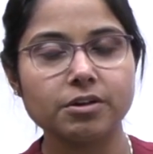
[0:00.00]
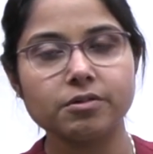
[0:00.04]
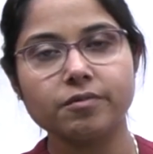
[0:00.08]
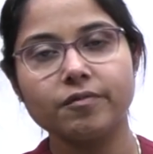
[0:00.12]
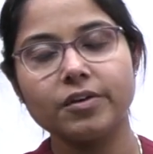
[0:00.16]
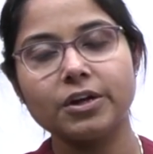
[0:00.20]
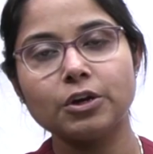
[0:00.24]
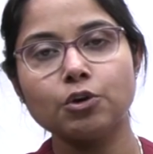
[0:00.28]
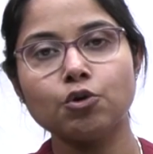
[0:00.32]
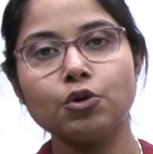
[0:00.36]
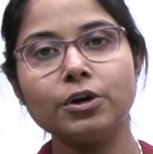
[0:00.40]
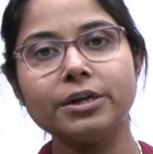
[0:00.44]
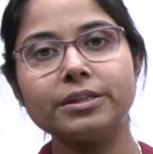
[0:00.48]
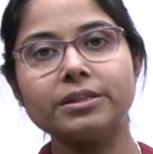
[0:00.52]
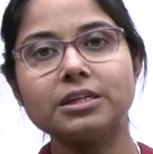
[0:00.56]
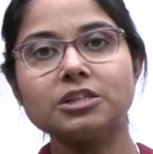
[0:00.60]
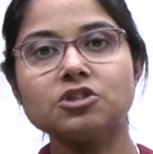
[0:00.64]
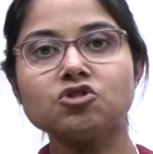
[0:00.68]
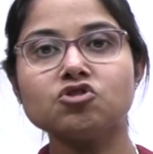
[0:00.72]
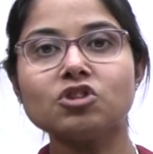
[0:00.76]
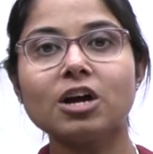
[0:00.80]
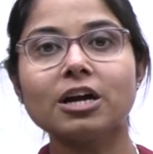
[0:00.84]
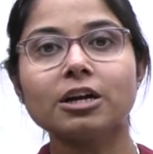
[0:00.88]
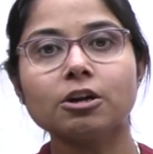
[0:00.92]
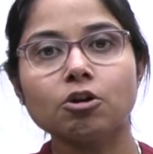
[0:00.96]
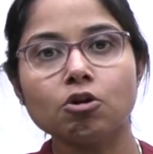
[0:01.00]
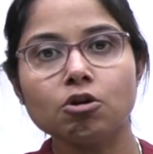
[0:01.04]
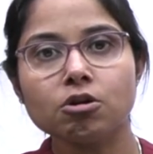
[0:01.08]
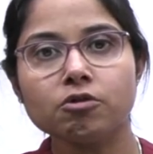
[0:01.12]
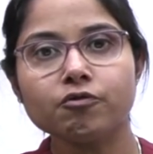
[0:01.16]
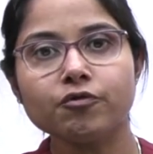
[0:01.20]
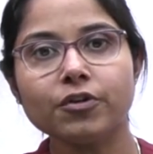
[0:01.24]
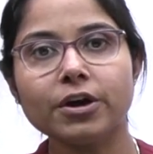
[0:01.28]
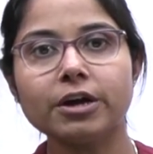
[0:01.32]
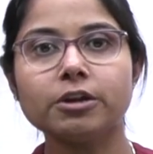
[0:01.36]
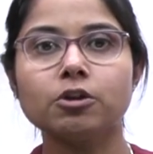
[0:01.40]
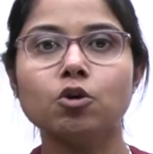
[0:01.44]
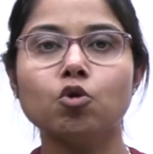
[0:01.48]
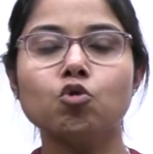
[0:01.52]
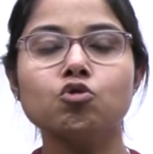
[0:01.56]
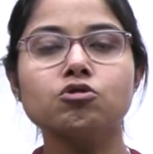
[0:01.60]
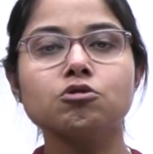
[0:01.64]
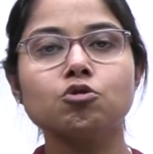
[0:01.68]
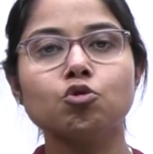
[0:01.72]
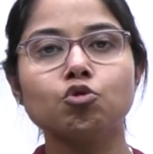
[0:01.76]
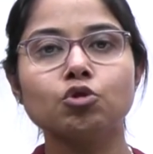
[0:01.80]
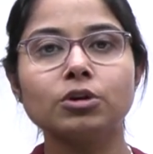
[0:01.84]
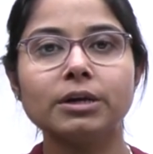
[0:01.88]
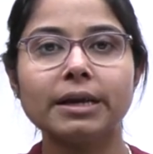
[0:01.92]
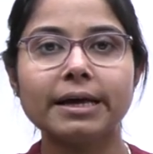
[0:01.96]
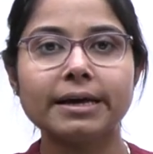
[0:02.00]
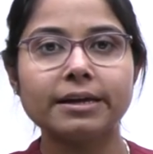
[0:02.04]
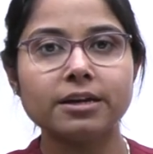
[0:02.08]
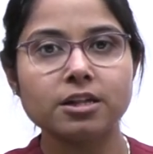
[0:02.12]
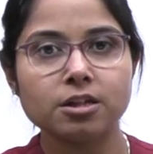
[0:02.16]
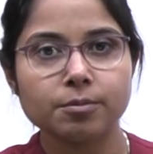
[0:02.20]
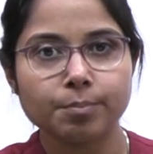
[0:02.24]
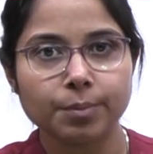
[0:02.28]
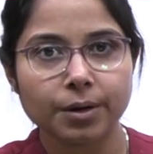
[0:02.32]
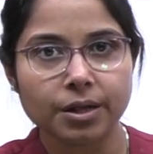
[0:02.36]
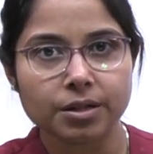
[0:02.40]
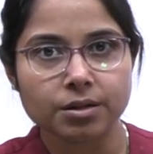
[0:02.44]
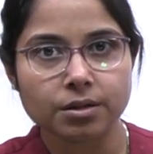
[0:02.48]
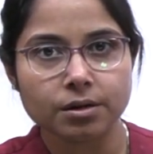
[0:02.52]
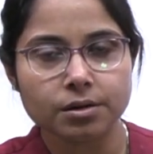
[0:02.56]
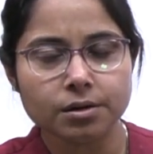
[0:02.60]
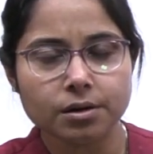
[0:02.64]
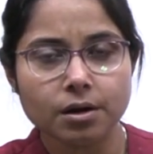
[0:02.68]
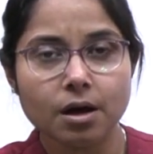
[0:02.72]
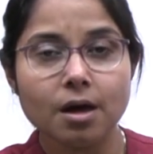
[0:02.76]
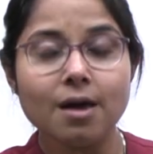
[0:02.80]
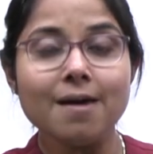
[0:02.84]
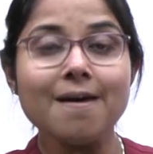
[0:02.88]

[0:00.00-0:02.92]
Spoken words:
So we know in the stratosphere the ozone layer is present,